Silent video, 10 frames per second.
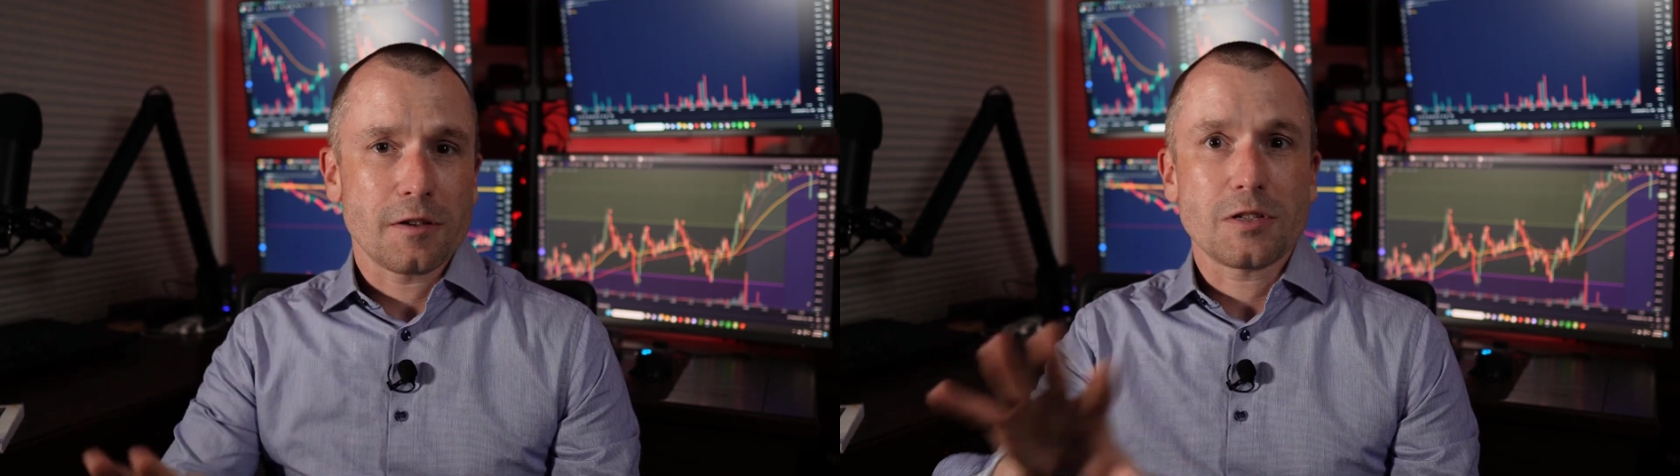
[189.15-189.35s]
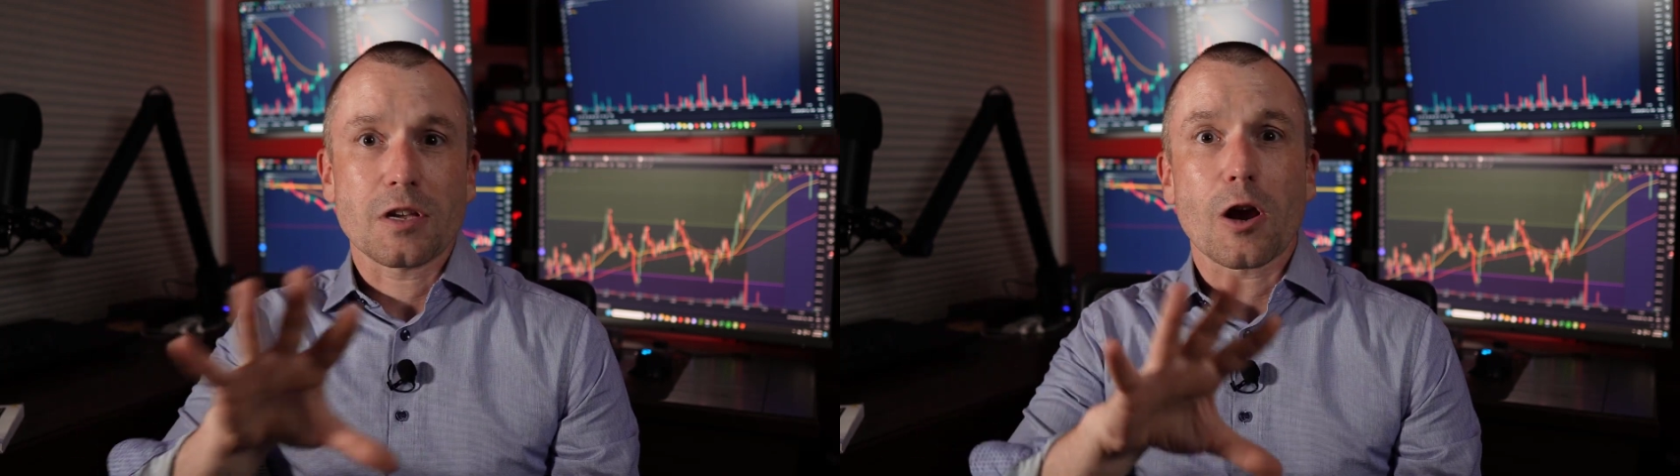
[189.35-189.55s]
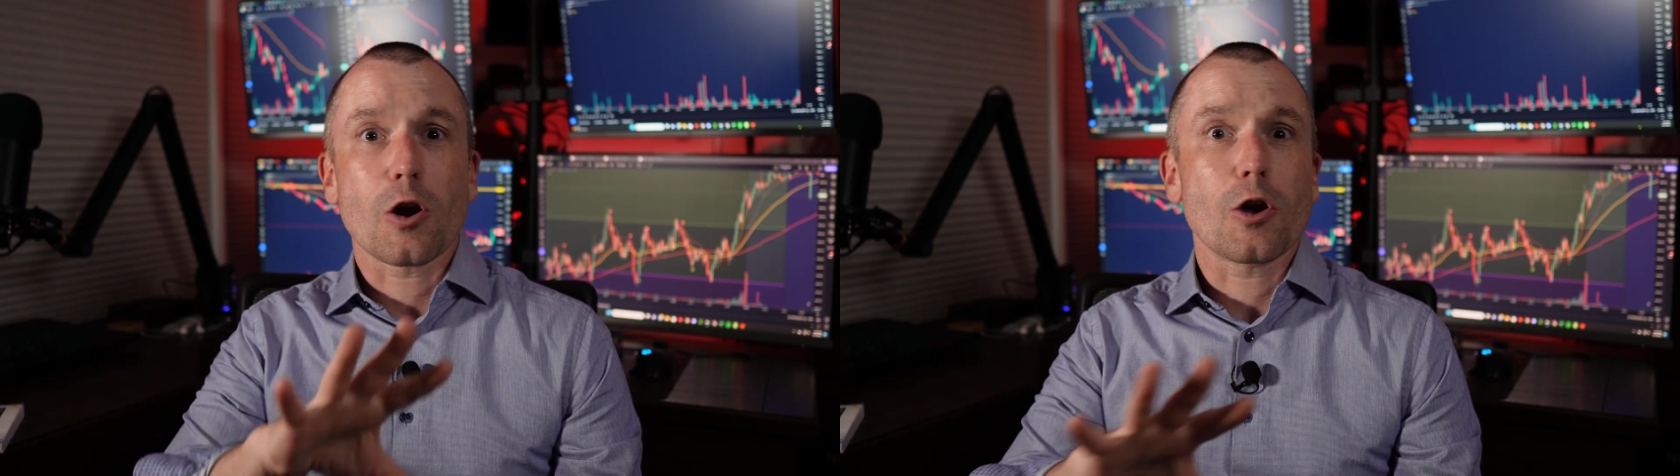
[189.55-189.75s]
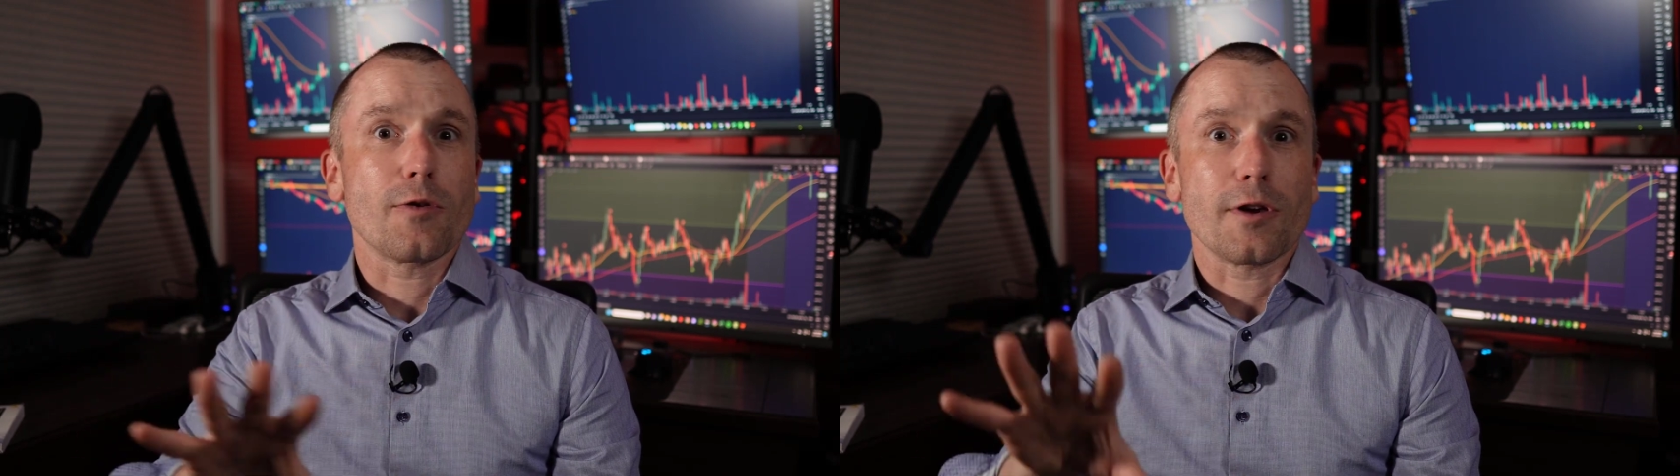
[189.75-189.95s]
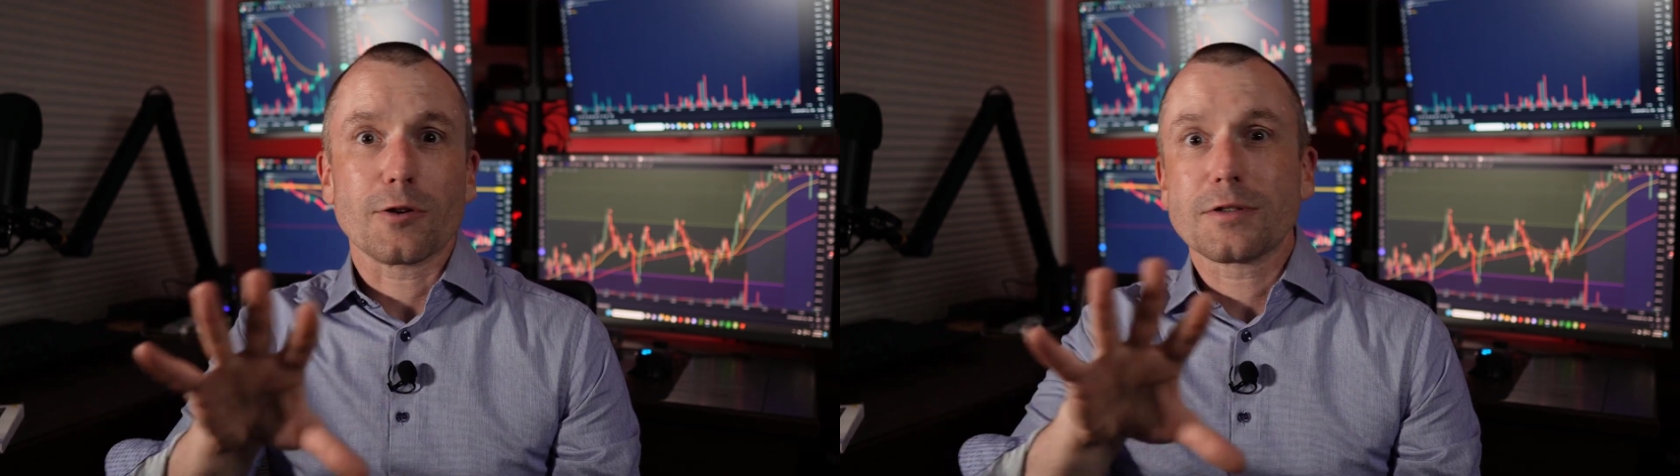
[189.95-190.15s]
scenario
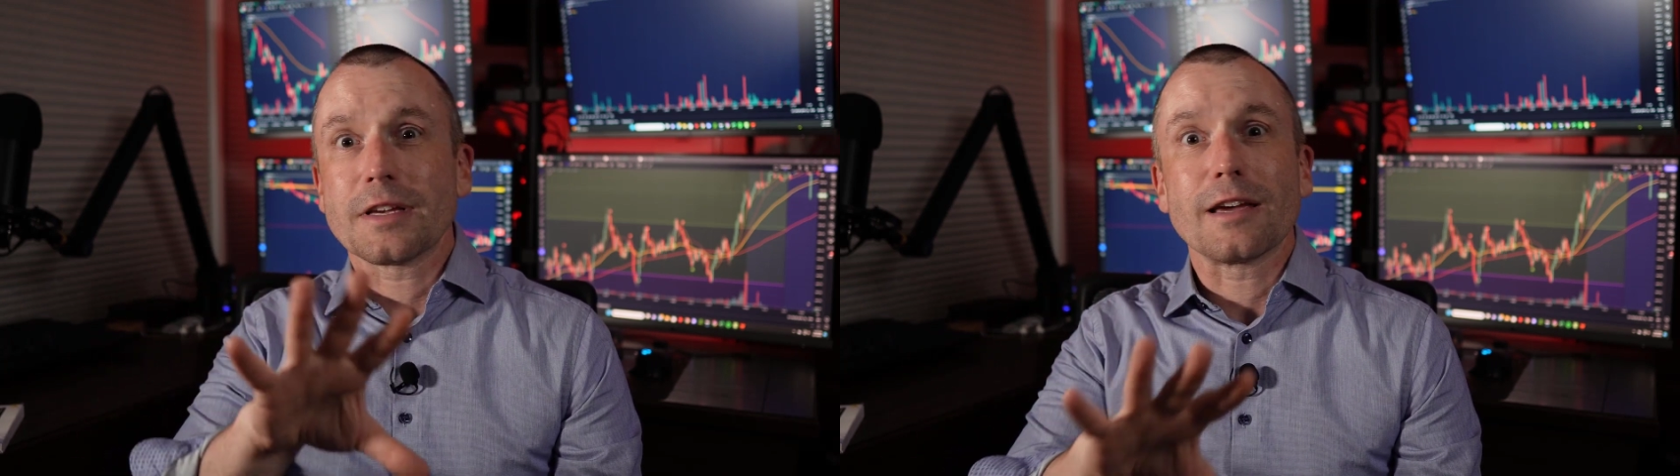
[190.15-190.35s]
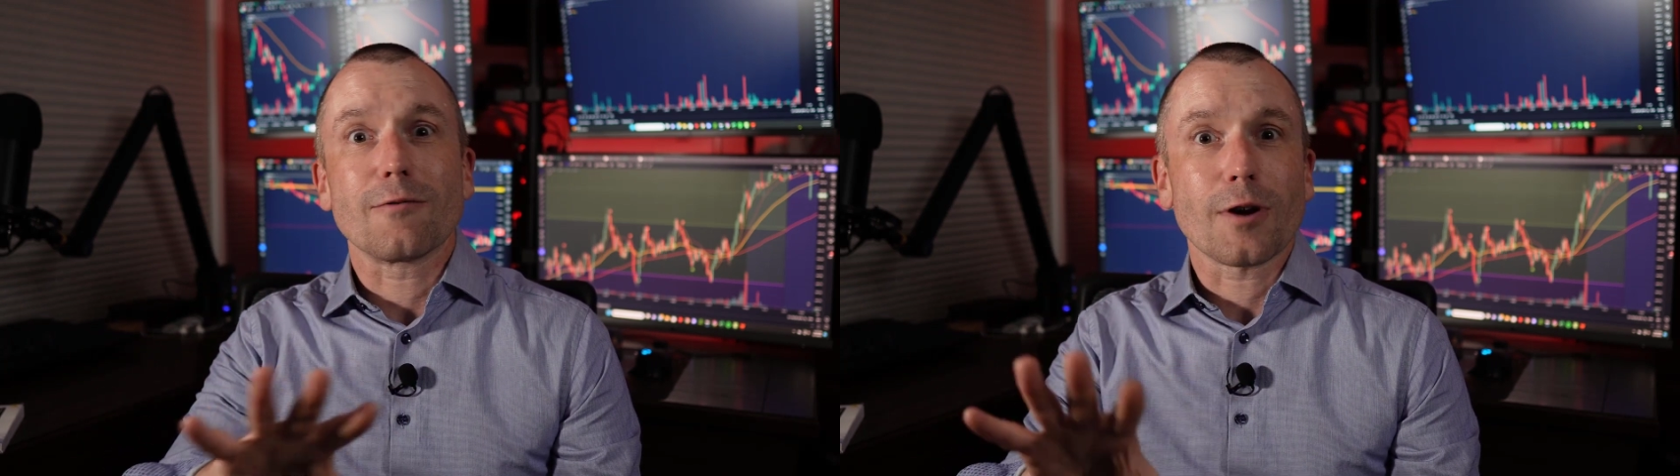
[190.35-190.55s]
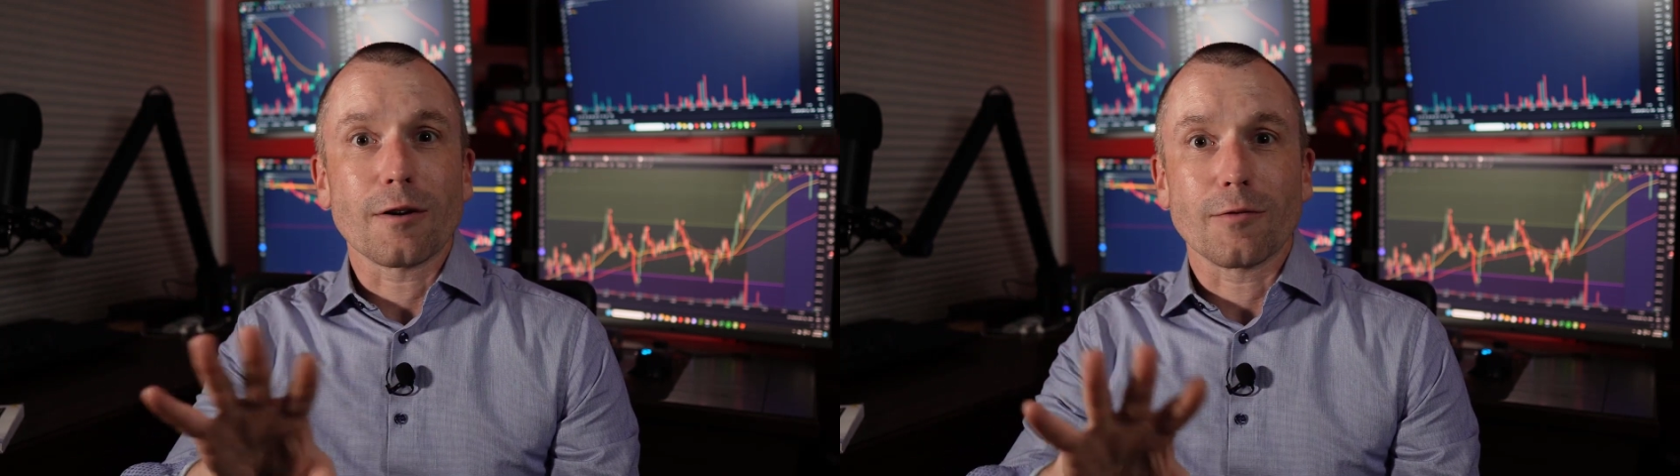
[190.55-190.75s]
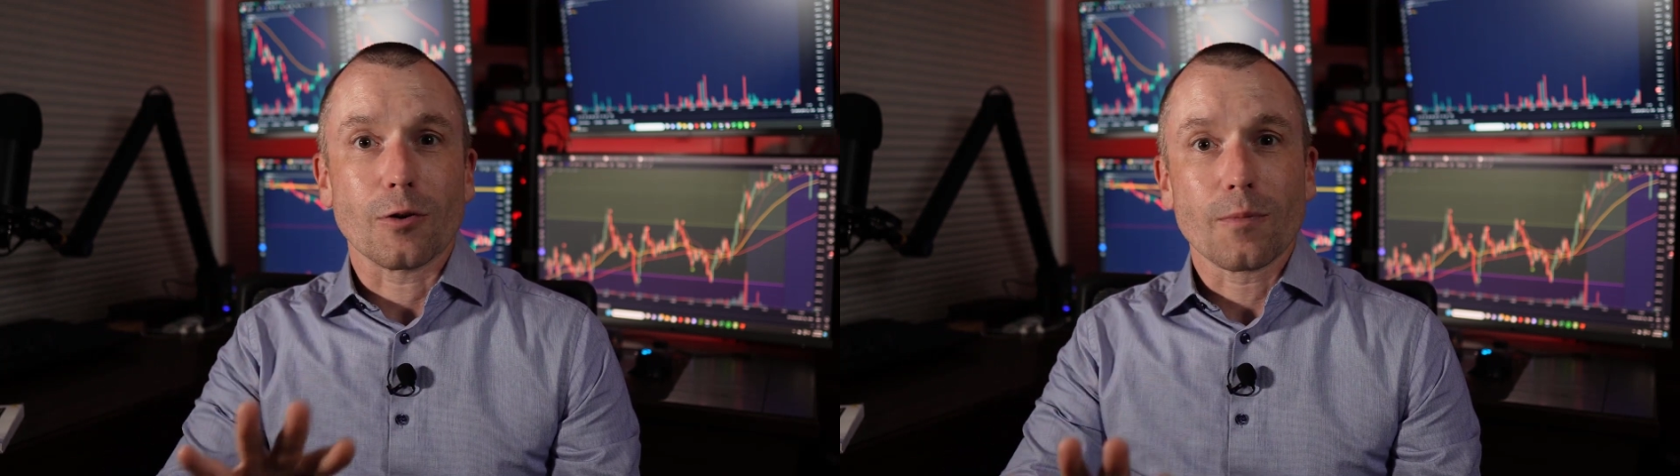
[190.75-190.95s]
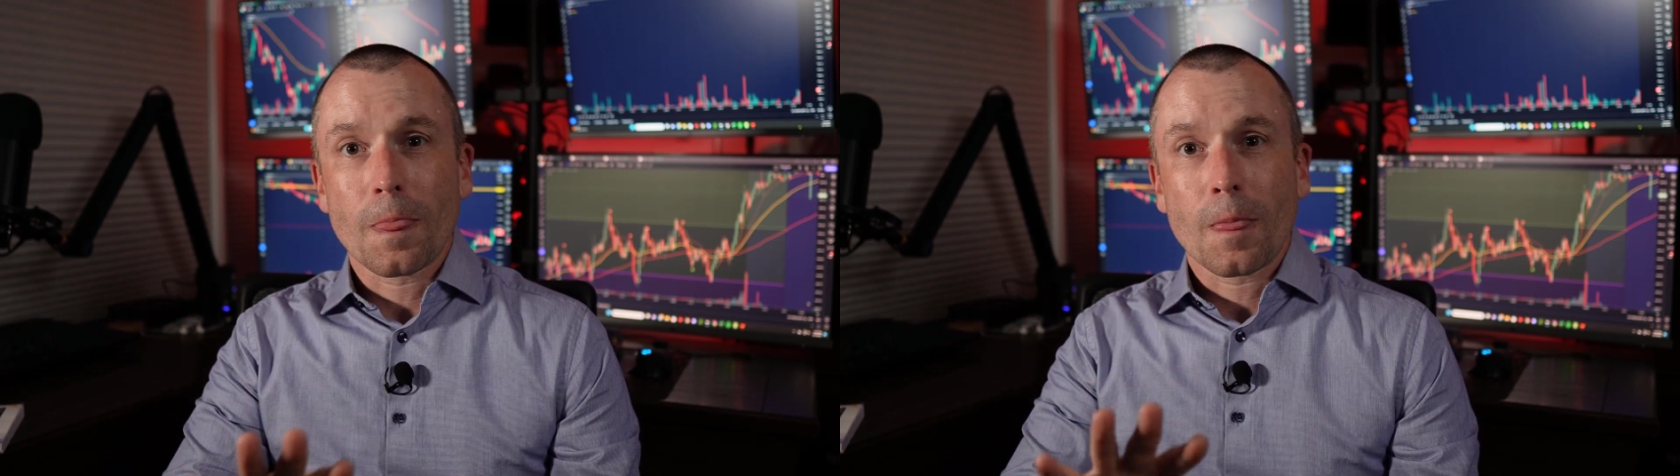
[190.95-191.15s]
that you're seeing in front of you.